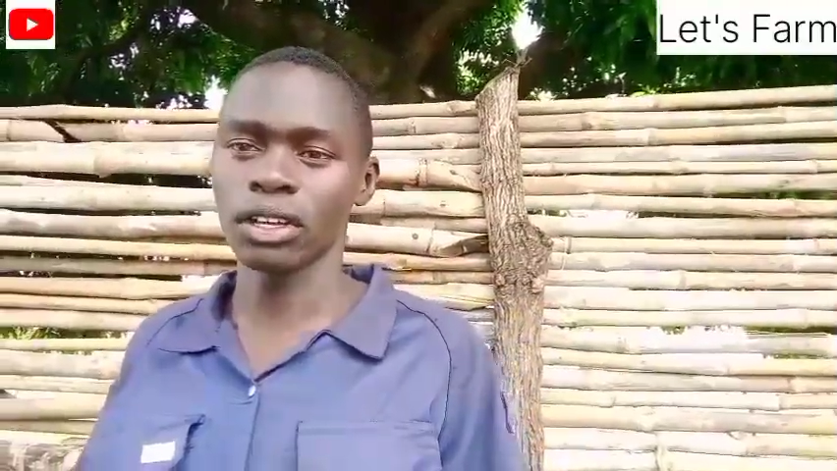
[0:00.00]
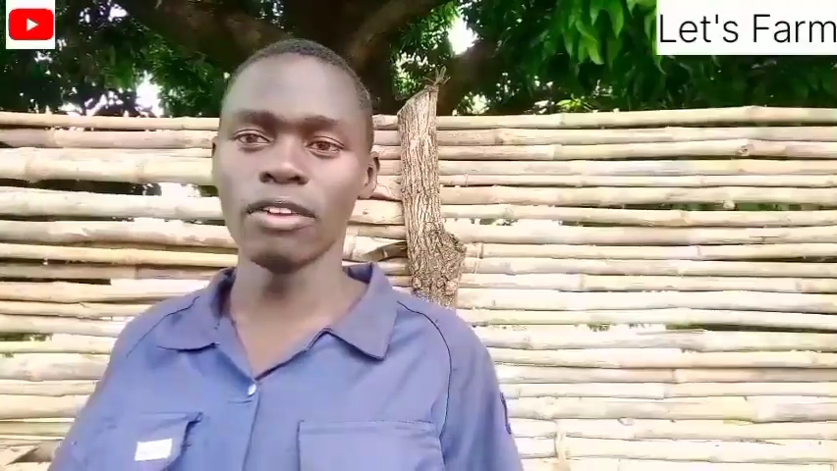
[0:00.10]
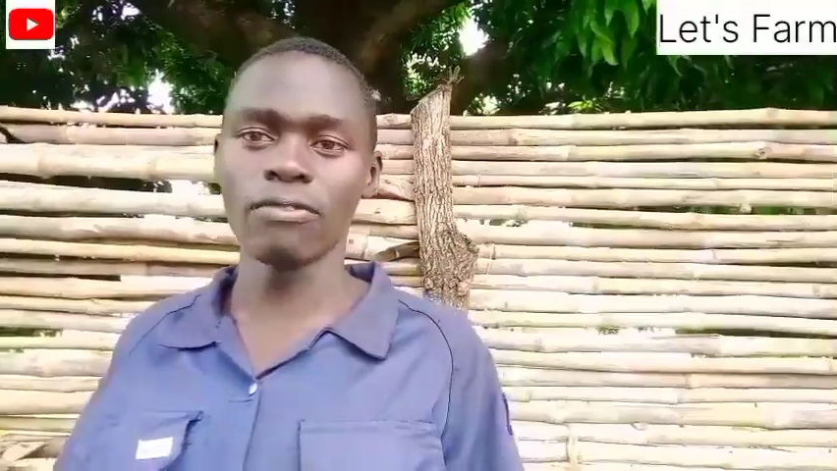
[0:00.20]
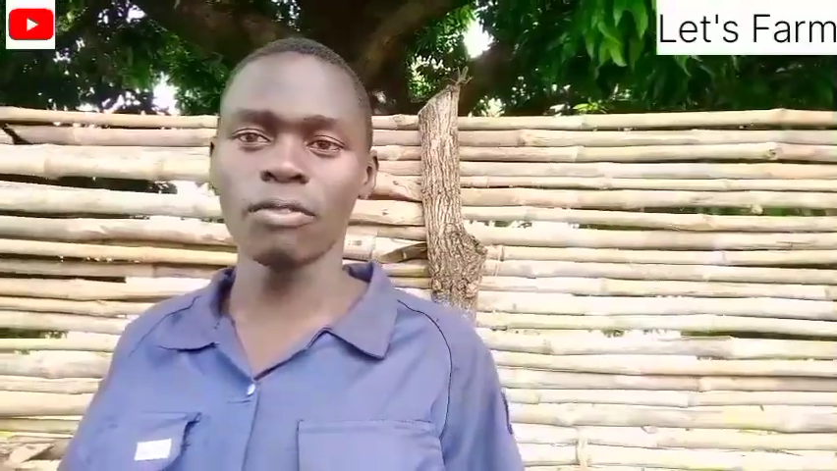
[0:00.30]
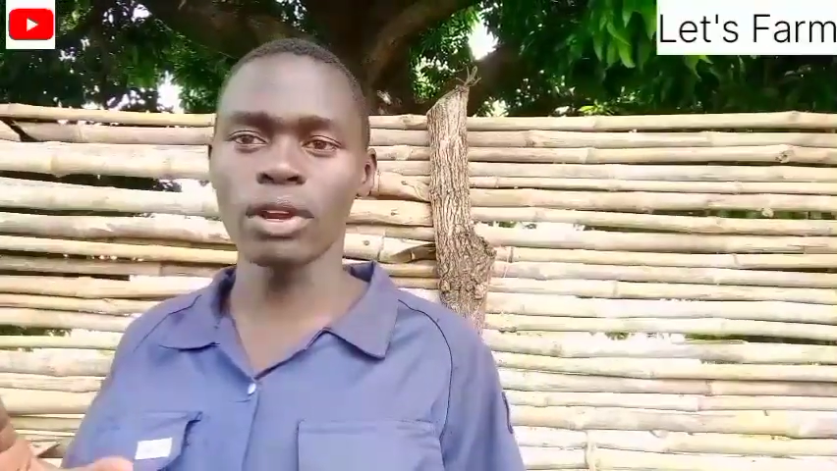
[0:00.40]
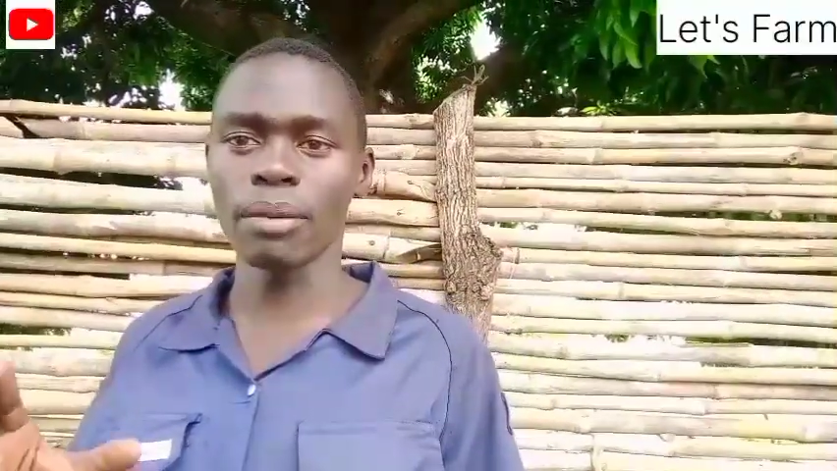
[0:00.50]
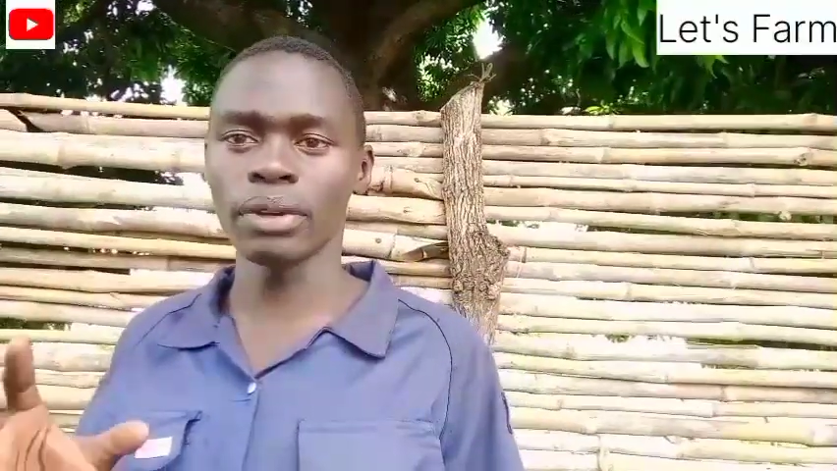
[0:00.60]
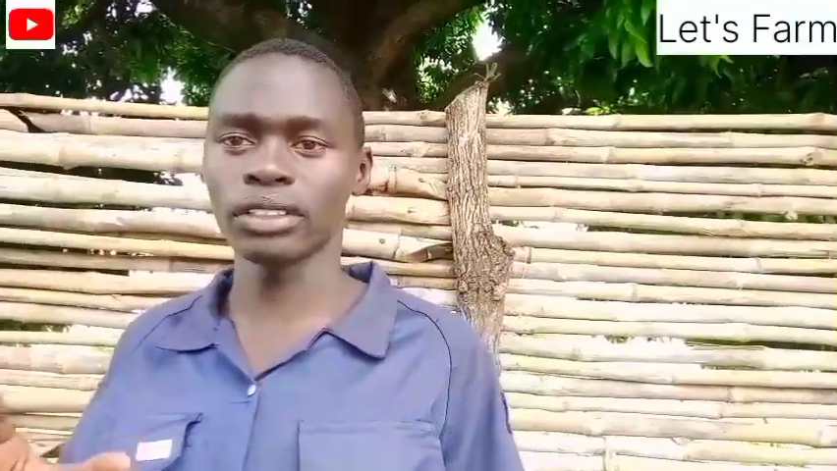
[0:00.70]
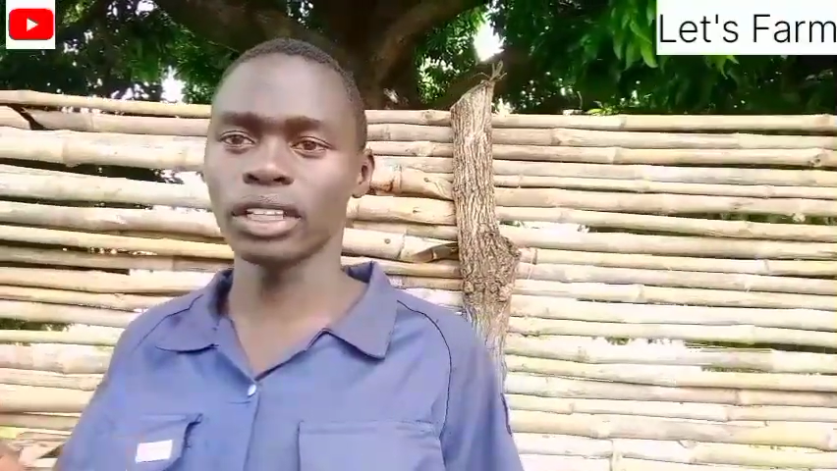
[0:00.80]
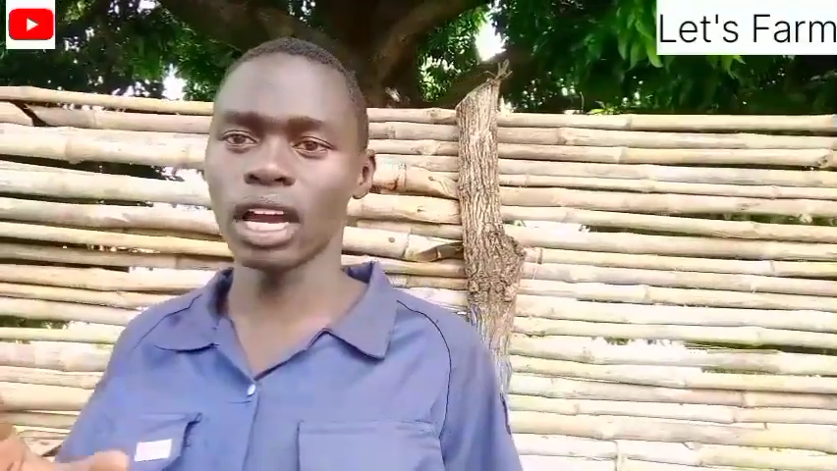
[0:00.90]
If we are
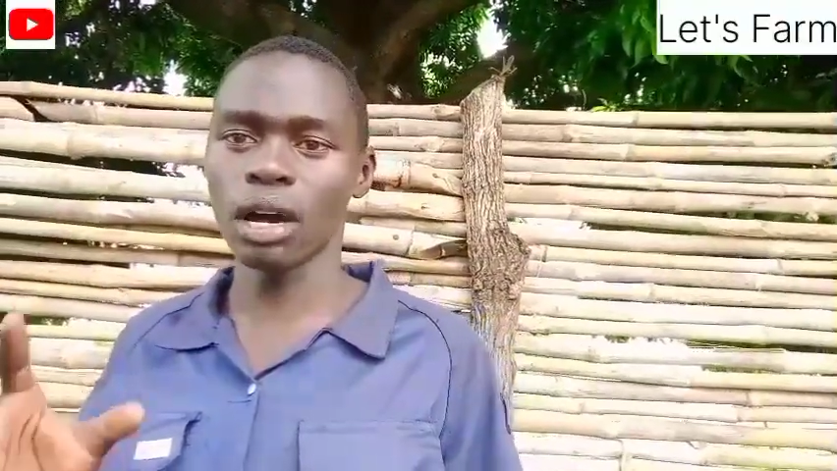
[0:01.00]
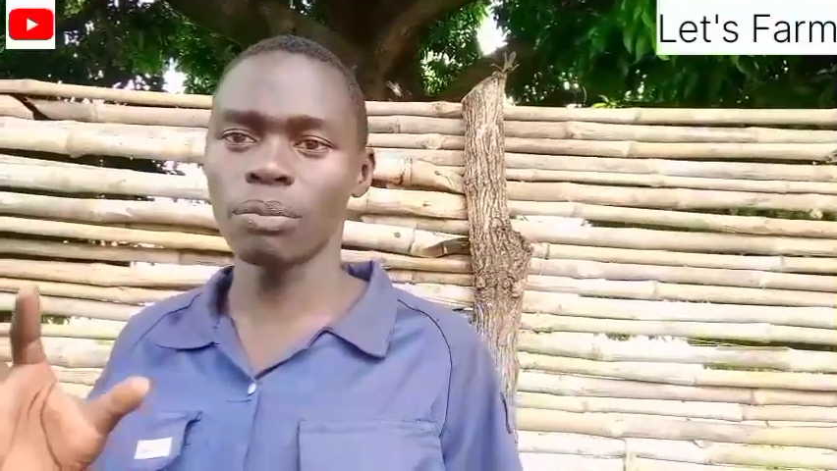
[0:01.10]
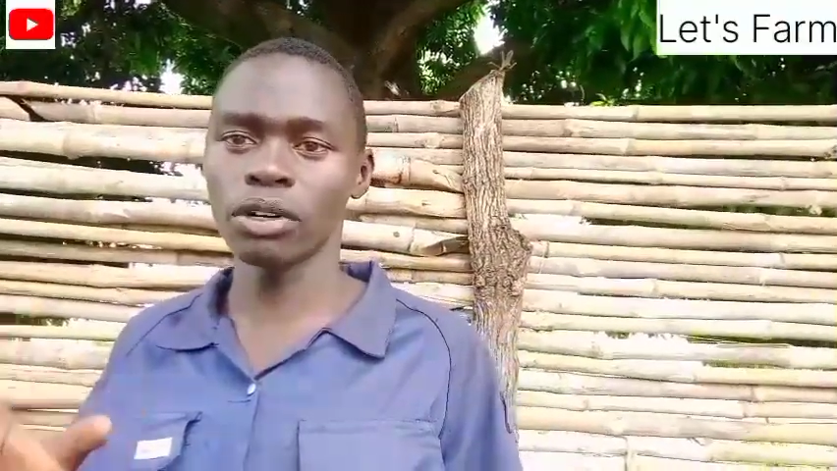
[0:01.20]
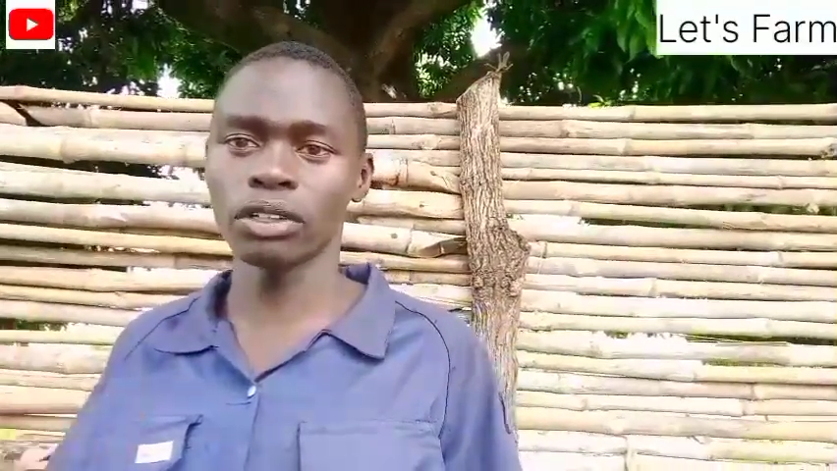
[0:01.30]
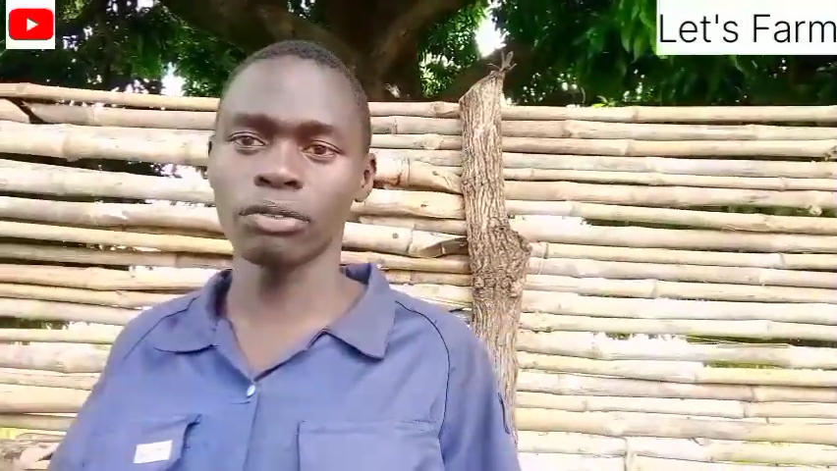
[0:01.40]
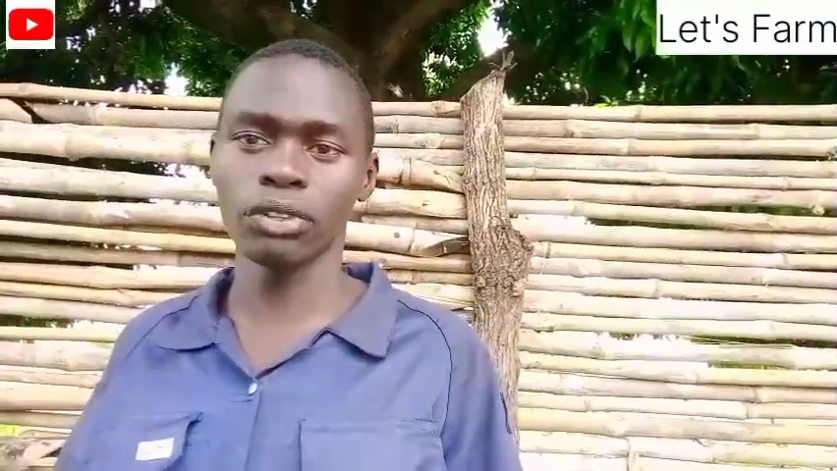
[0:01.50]
mixing our poultry